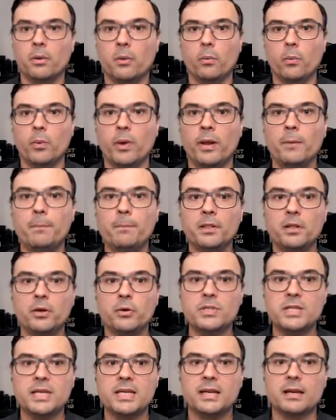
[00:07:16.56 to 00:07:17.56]
When
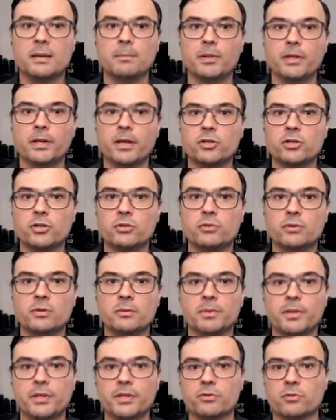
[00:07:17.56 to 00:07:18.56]
uploading an application to the
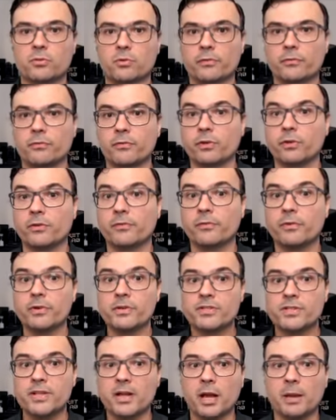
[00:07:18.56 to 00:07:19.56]
Play Store for the
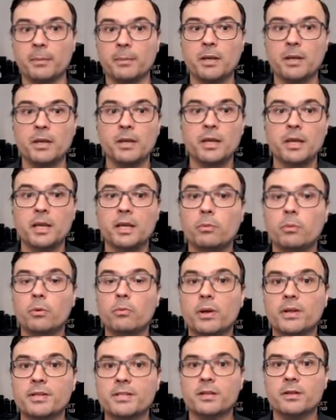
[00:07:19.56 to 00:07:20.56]
first time, it
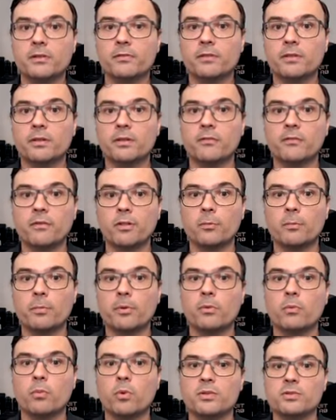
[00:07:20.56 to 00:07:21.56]
will ask if the
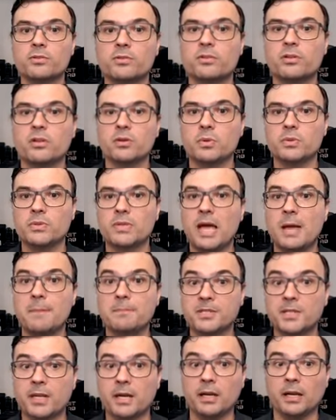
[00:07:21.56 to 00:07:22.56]
developer wants to use app
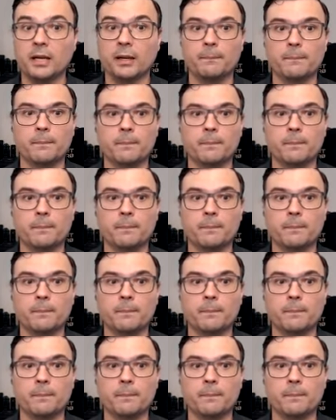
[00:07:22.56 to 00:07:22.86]
signing.